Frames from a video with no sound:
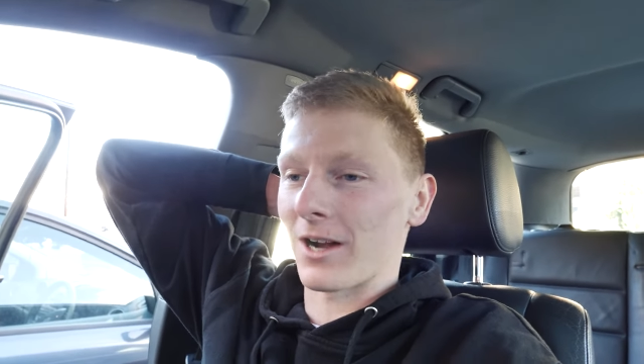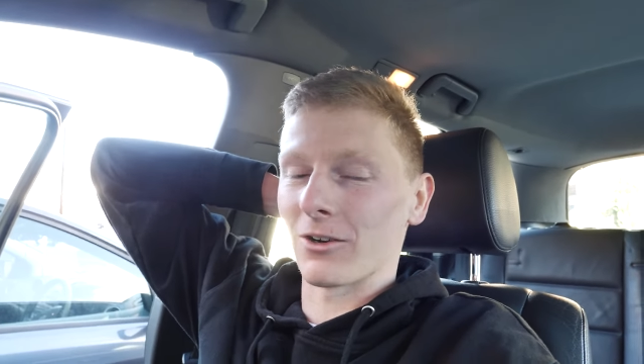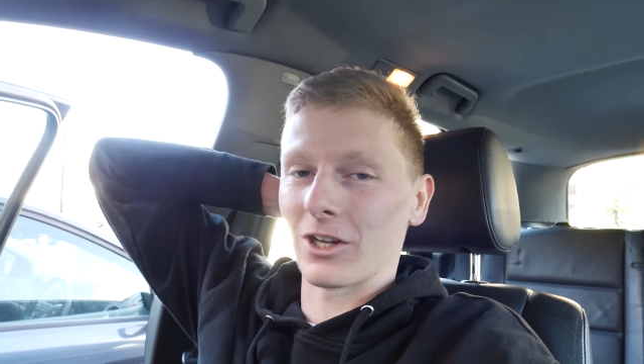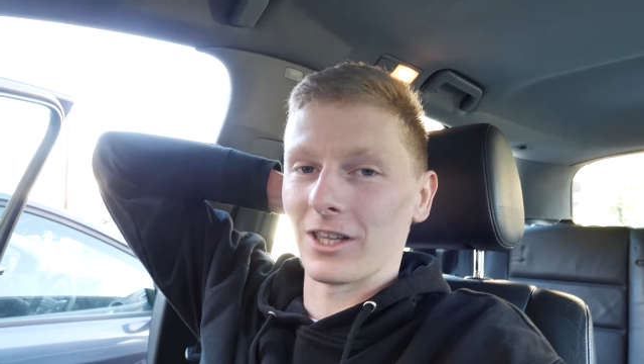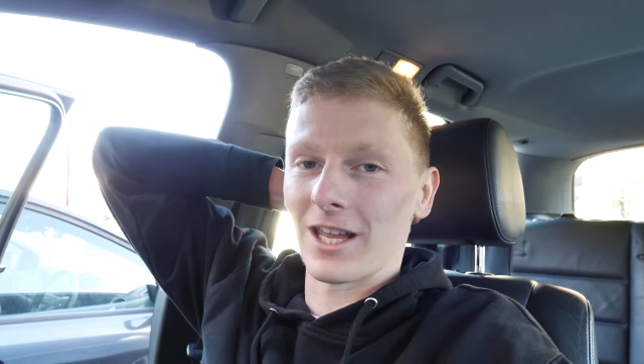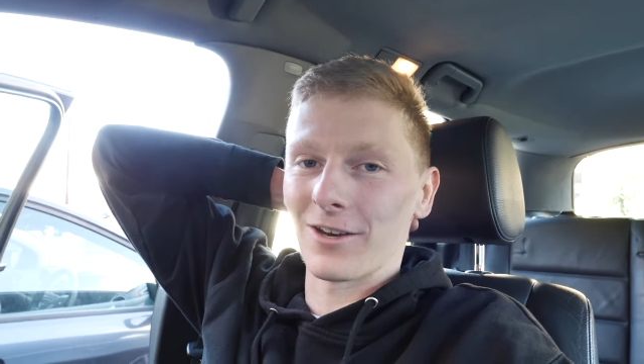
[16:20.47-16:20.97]
I'm
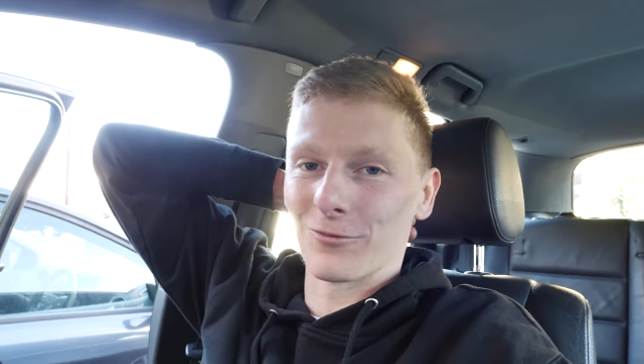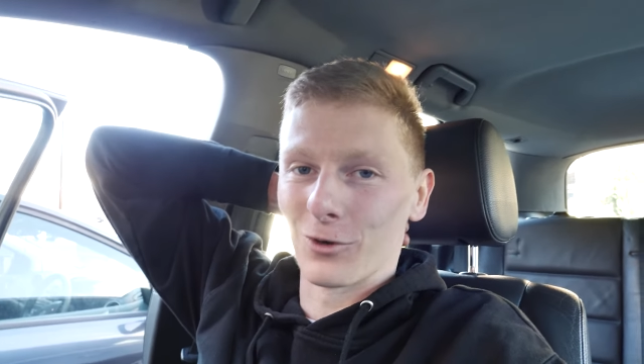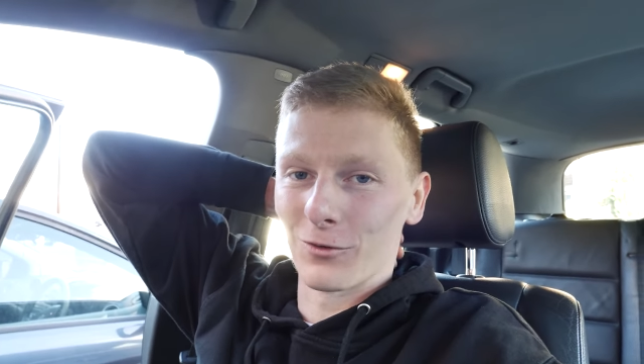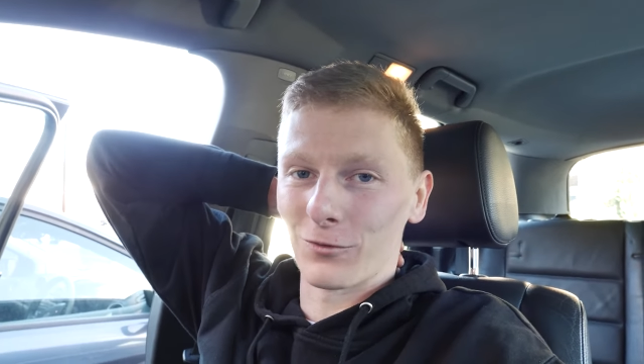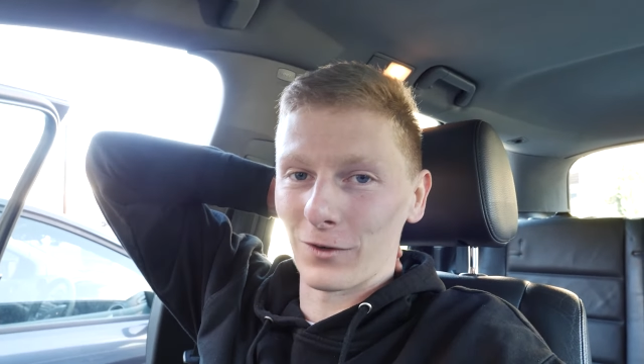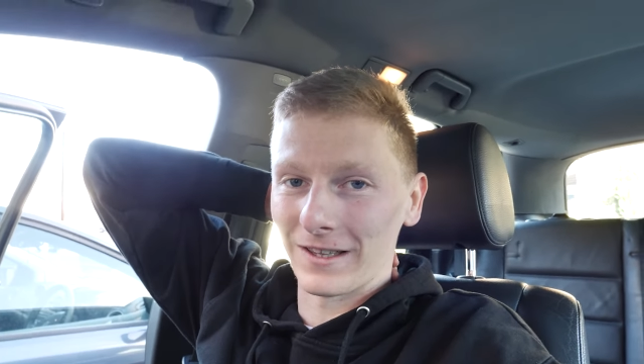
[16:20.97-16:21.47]
gonna let it
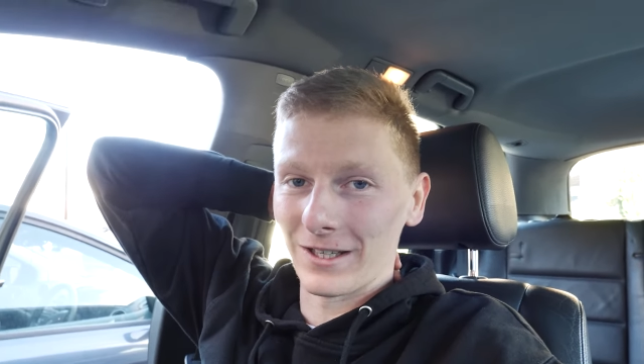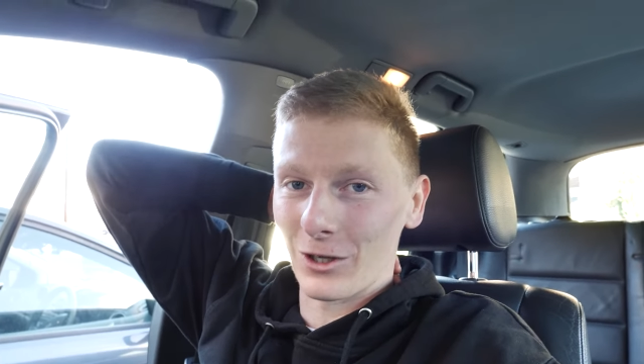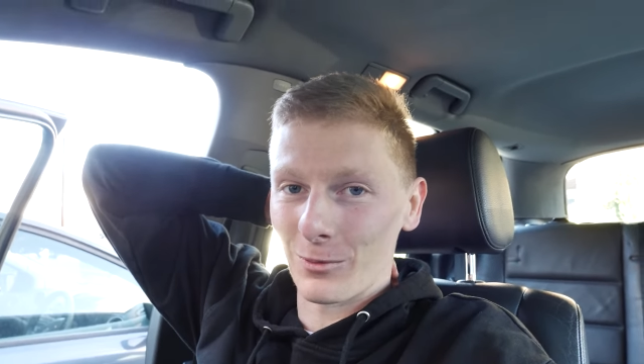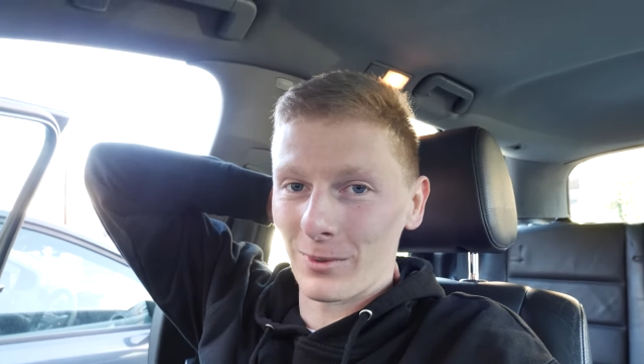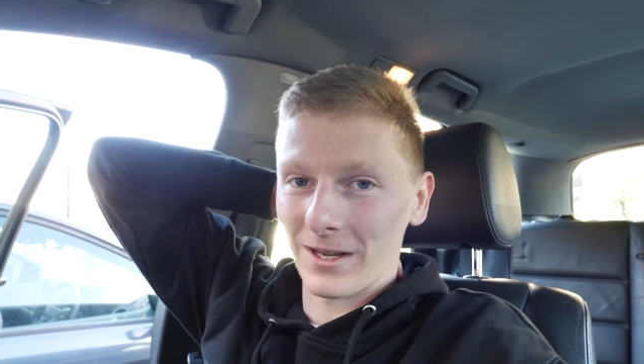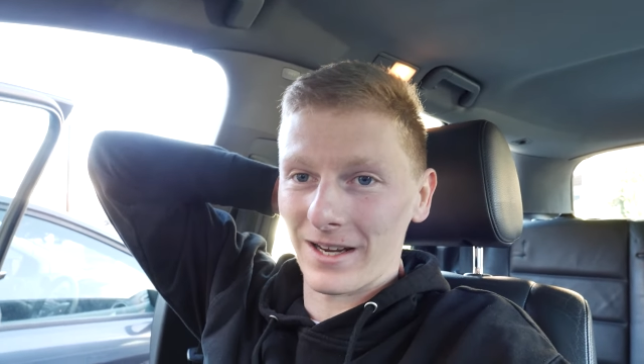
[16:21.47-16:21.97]
run for a
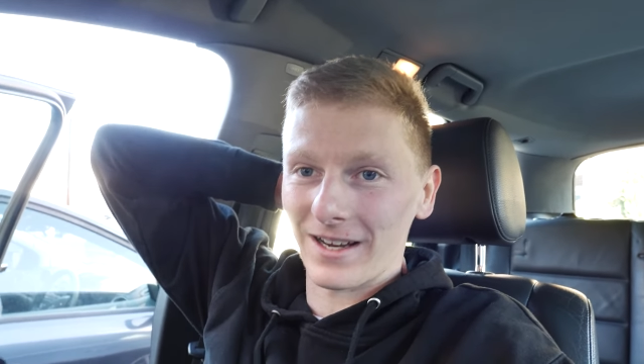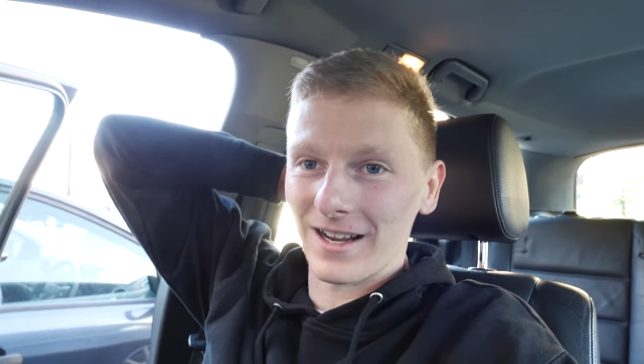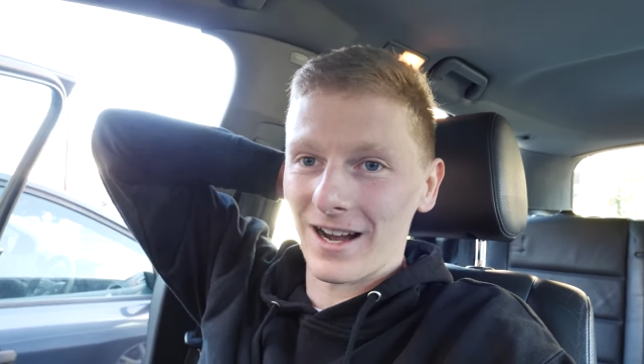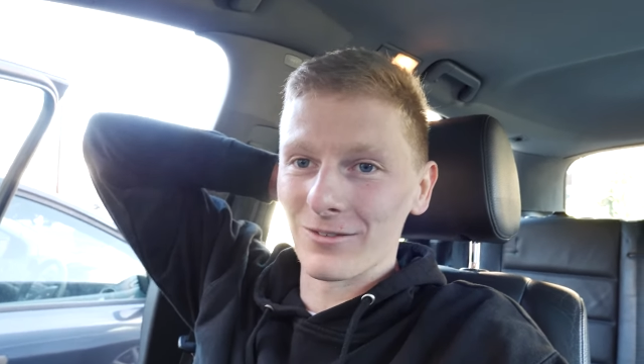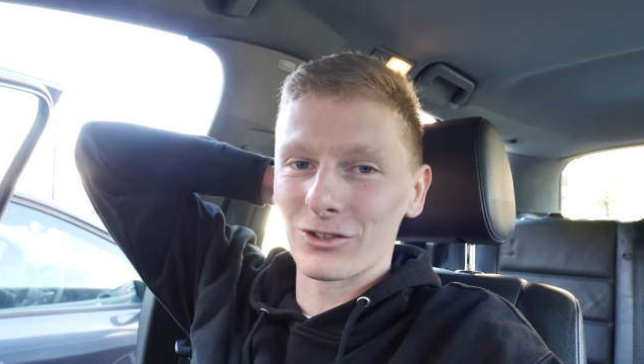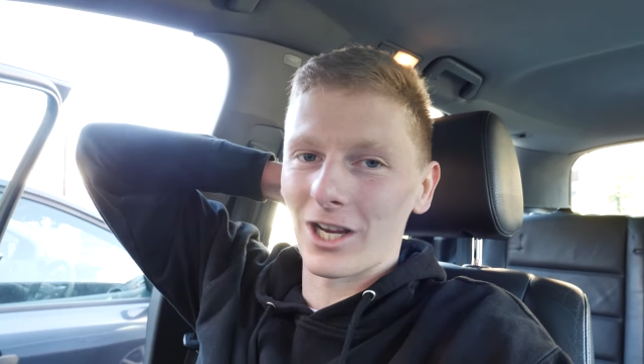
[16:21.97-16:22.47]
little bit.
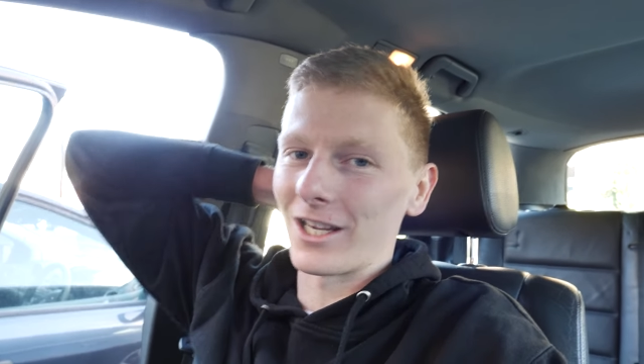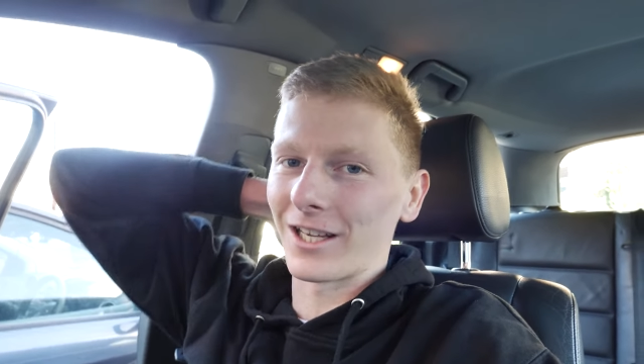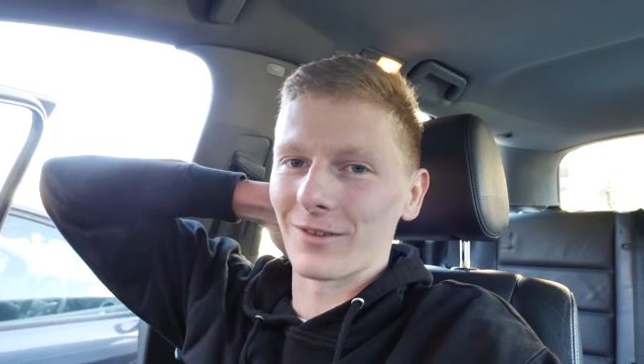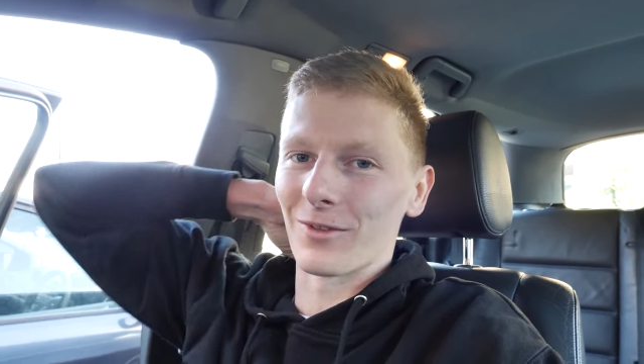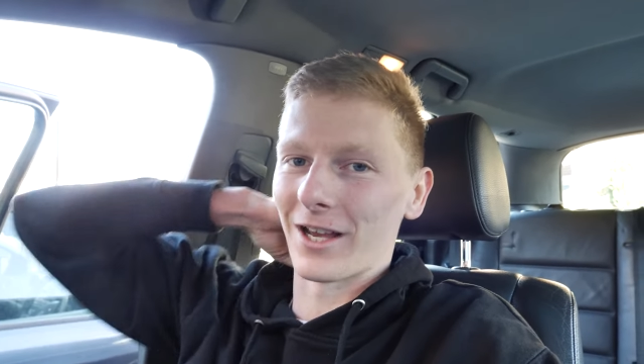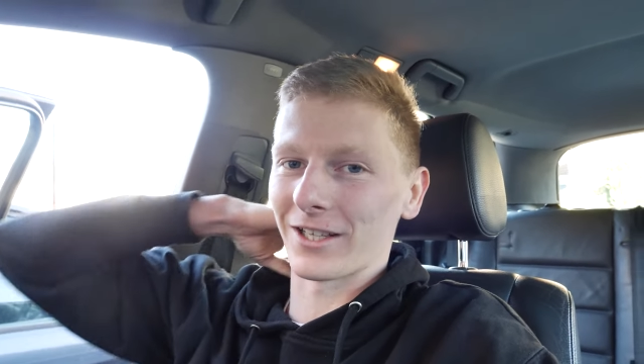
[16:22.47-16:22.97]
I'm
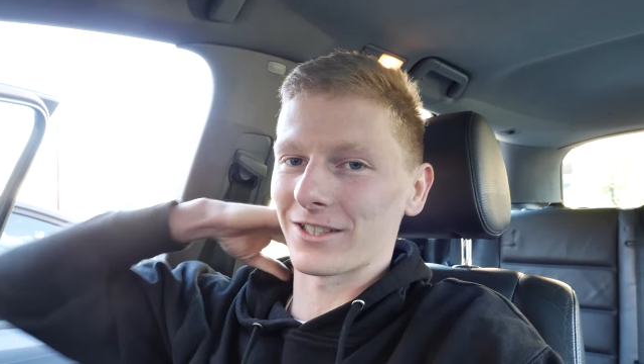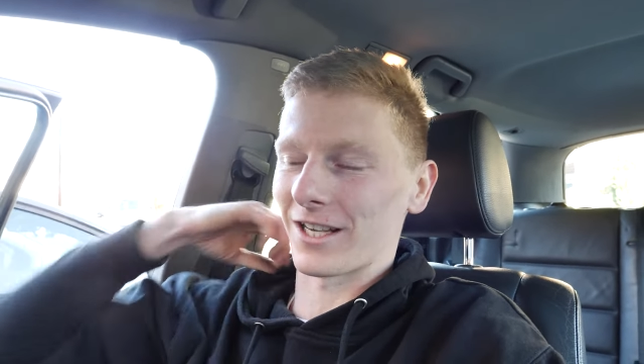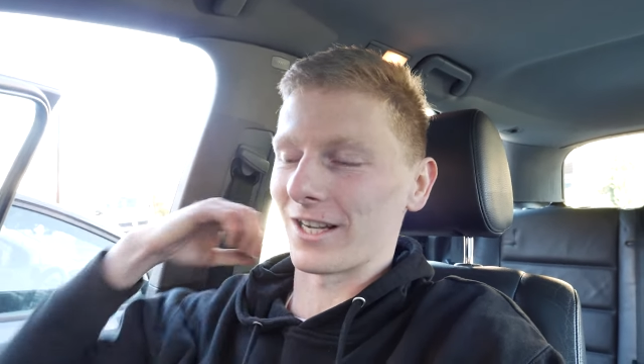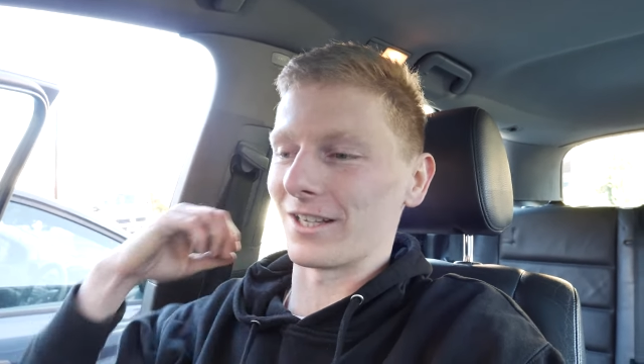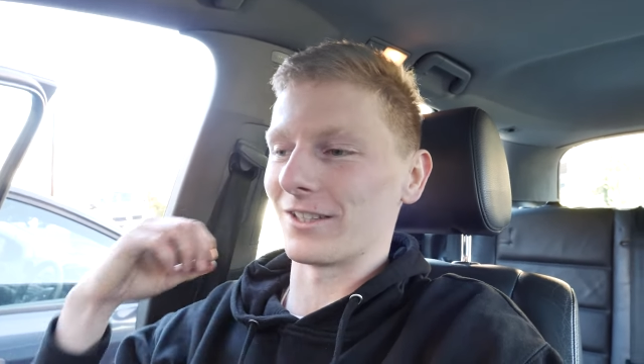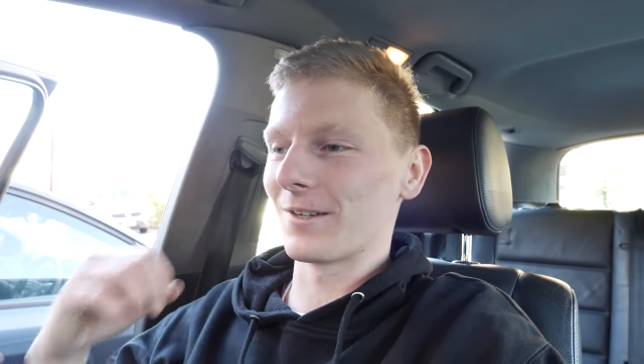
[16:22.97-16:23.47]
shaking, I'm that
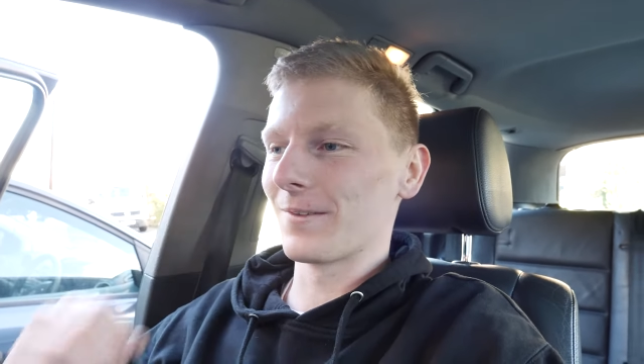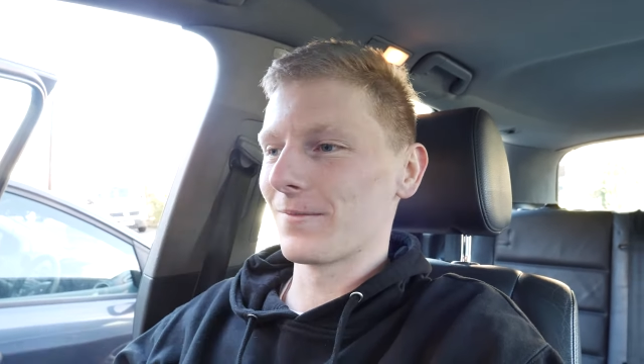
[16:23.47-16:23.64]
excited.